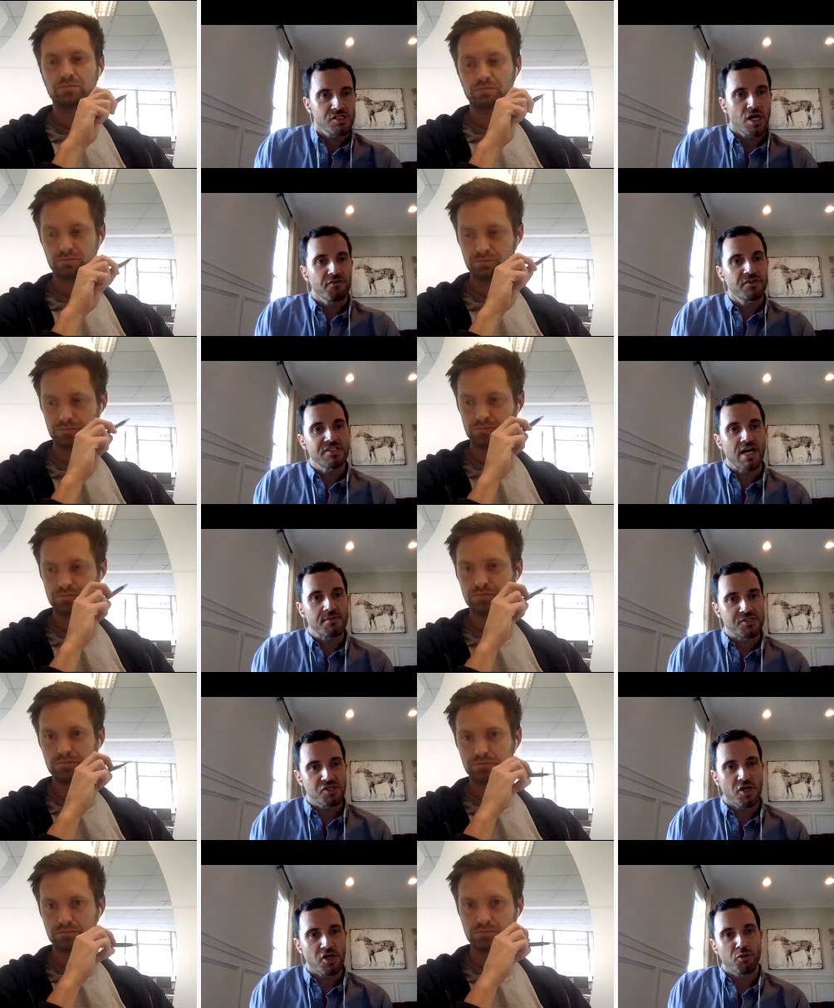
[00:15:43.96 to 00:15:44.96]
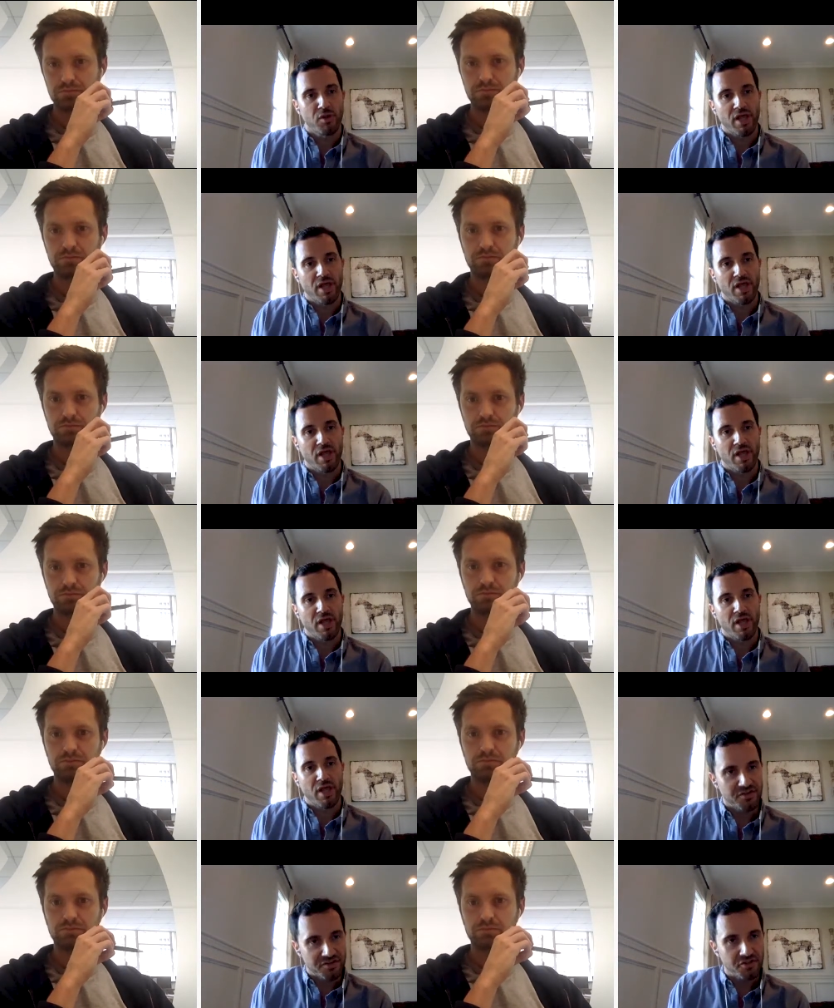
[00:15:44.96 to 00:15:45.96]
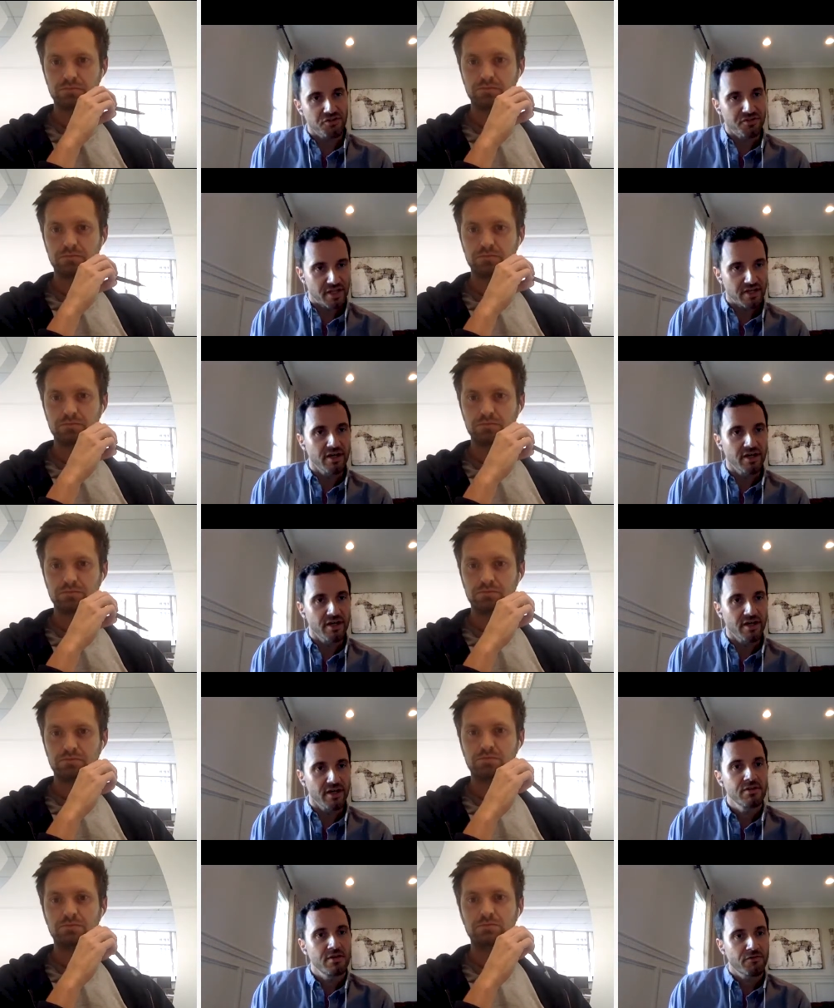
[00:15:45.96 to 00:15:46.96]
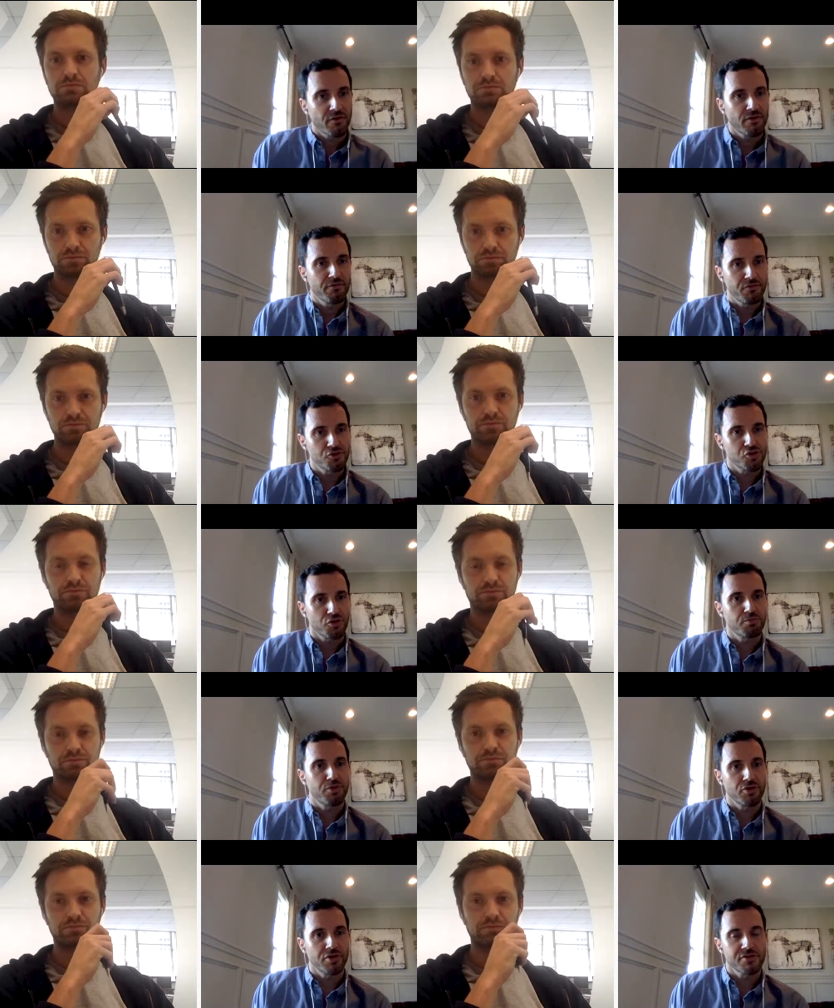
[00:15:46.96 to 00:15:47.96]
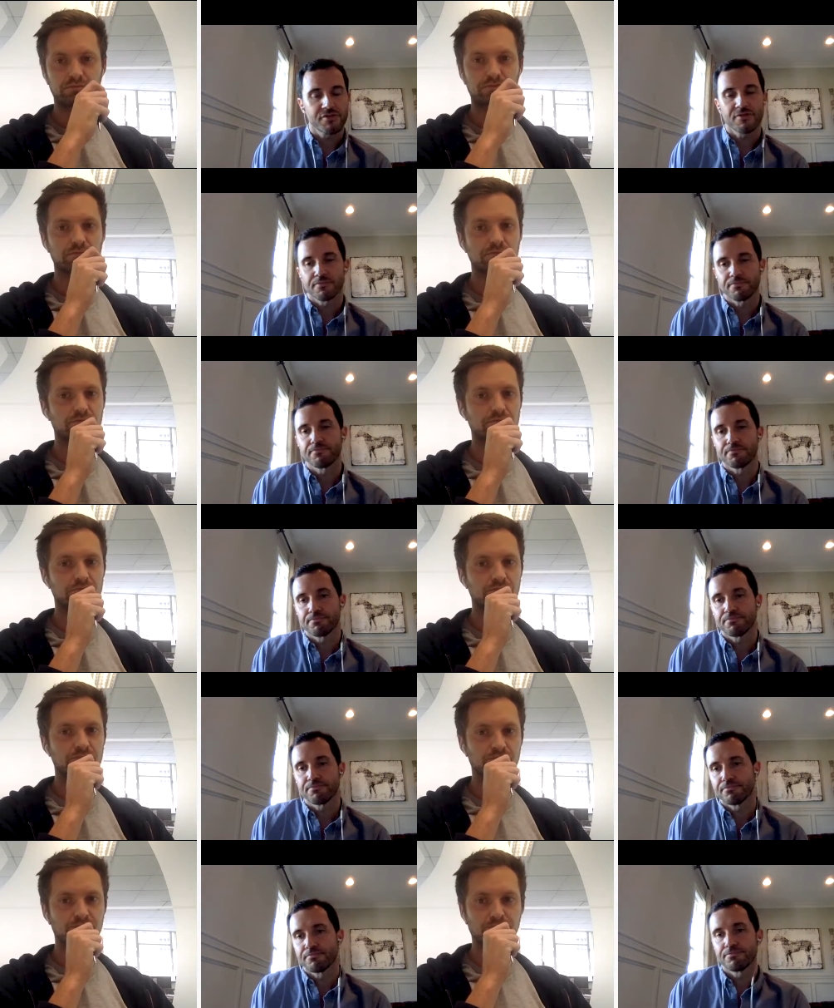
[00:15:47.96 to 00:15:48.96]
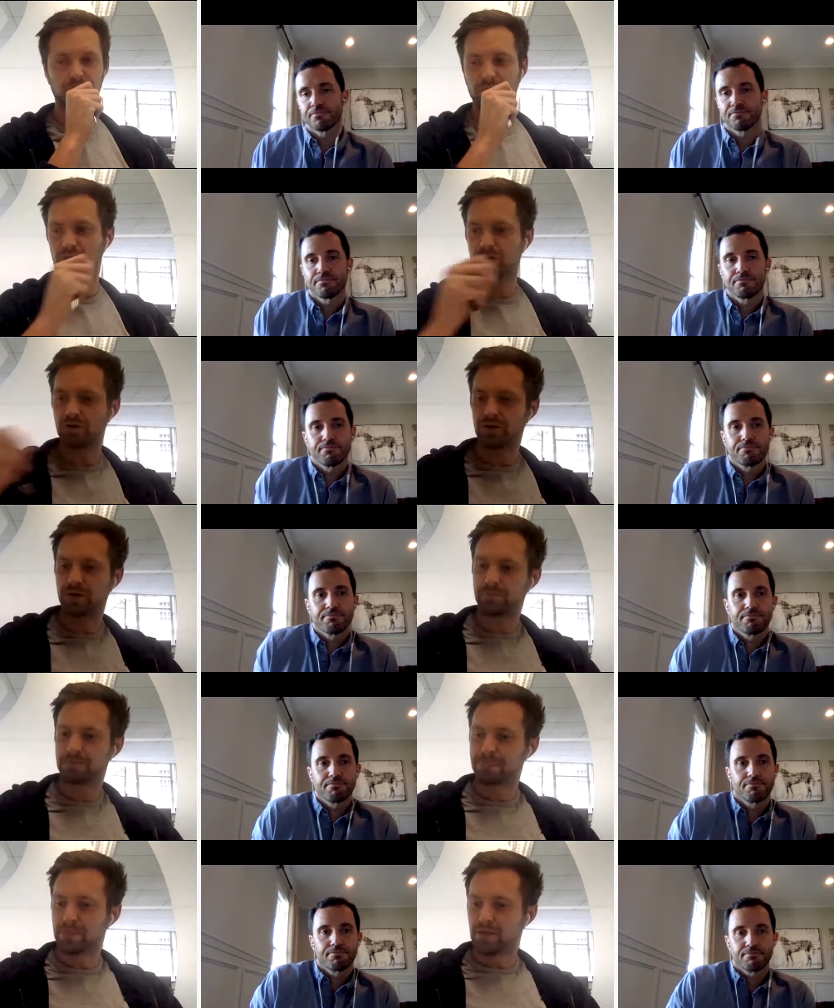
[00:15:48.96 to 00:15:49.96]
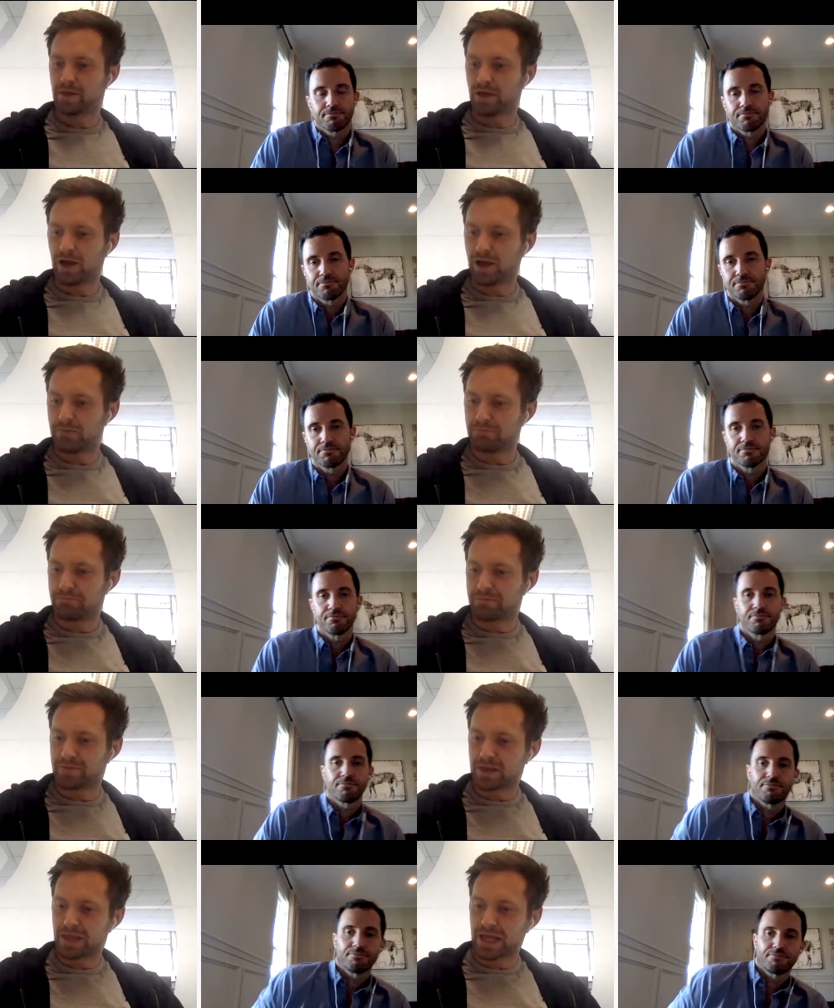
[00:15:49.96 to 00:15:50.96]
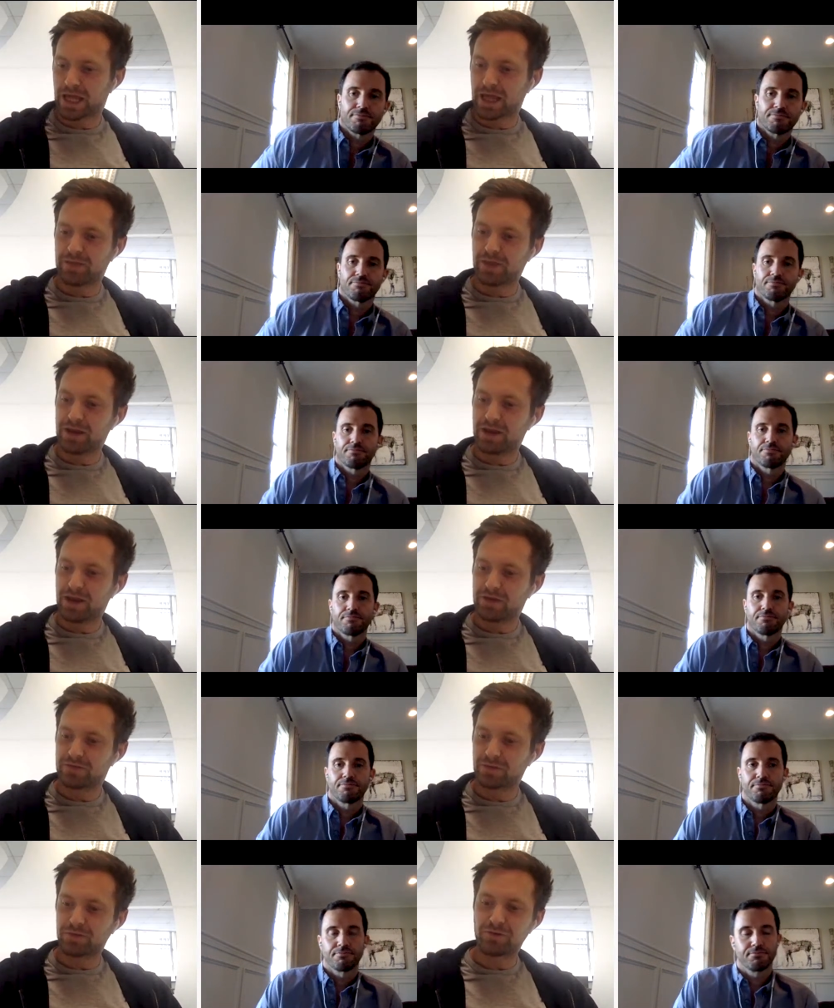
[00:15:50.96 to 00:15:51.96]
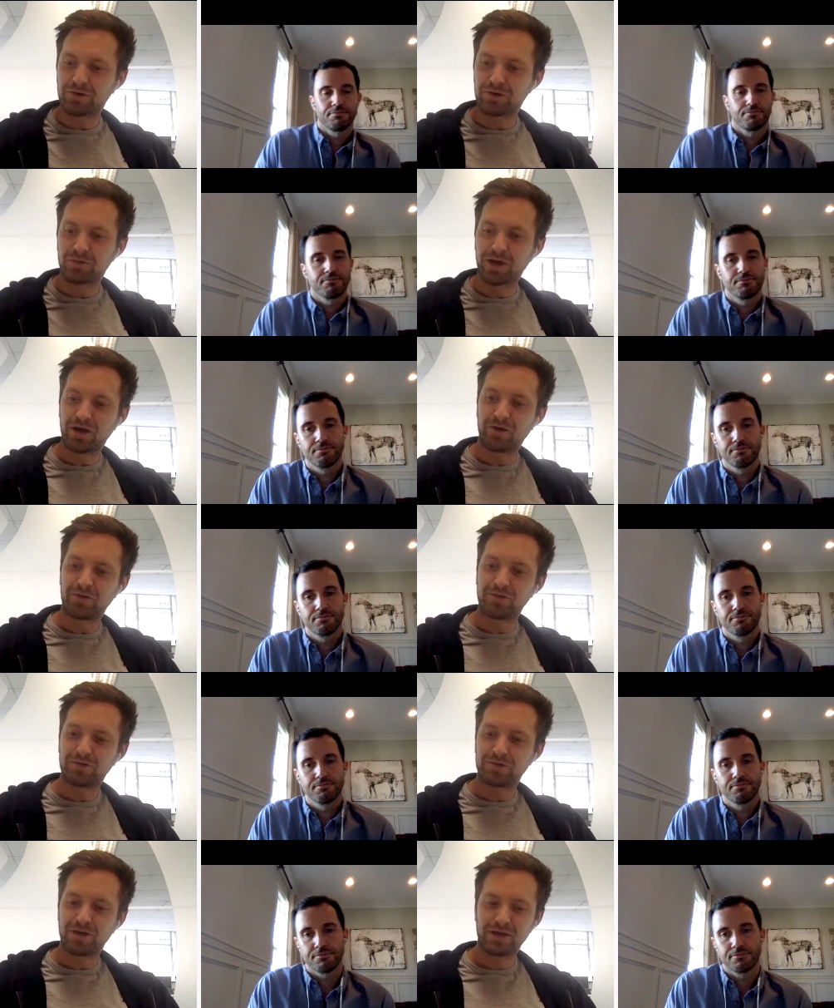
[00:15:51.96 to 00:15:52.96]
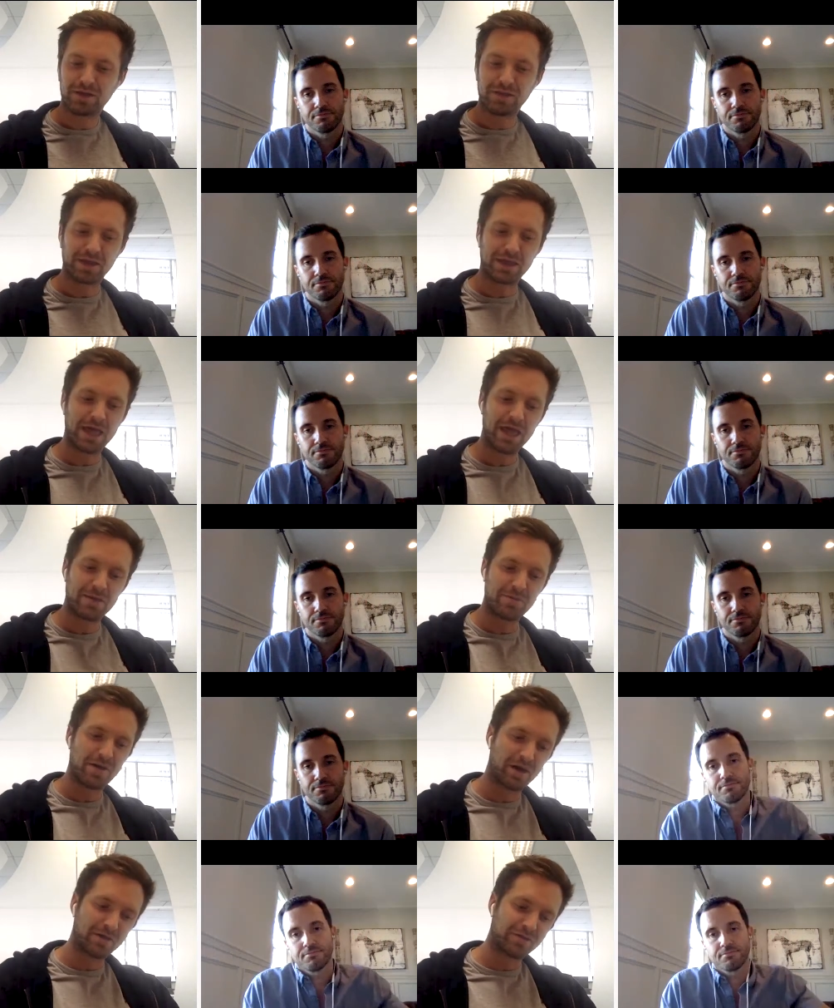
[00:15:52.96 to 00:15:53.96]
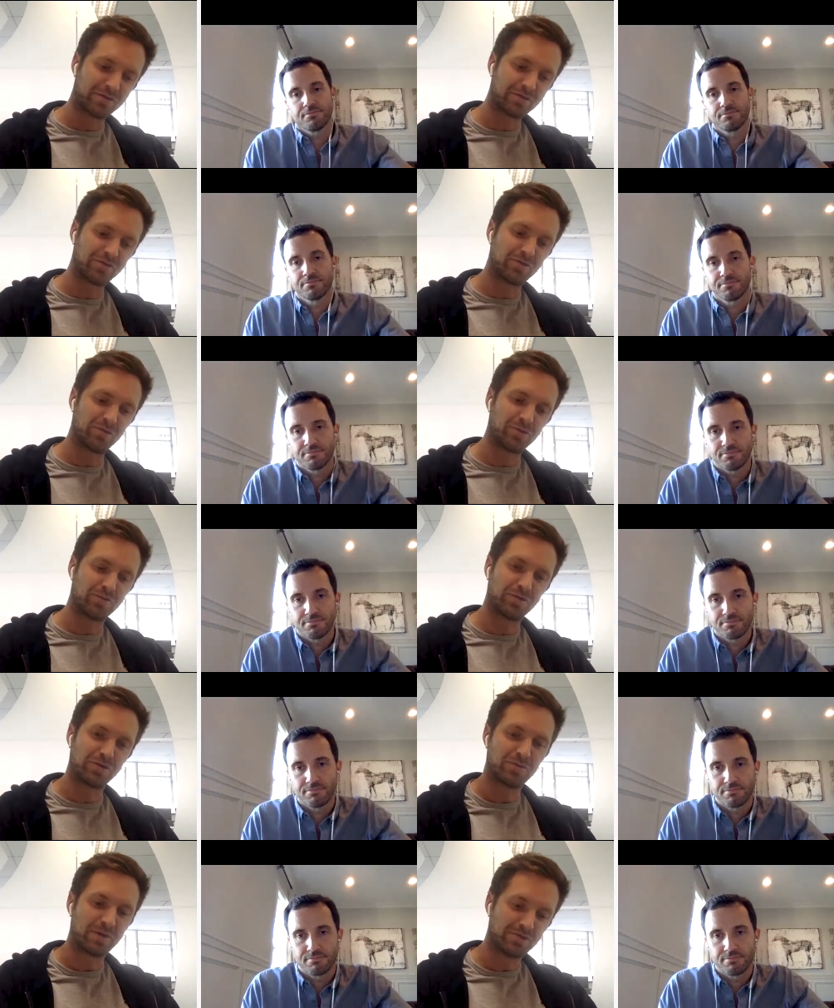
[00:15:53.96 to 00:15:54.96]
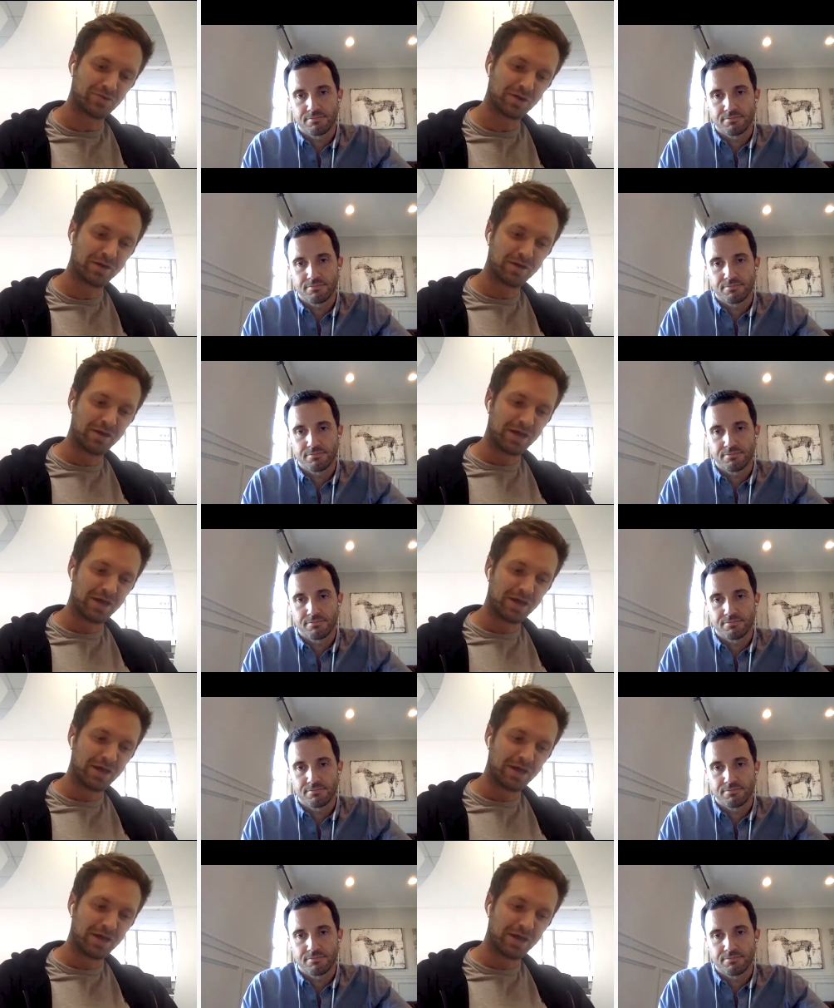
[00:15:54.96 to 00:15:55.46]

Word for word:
Speaker 1: because oftentimes it's hard to rely directly on the deal data for future periods.
Speaker 2: Got it. Um, and then next, I want to talk about the KPI that you that you're measuring.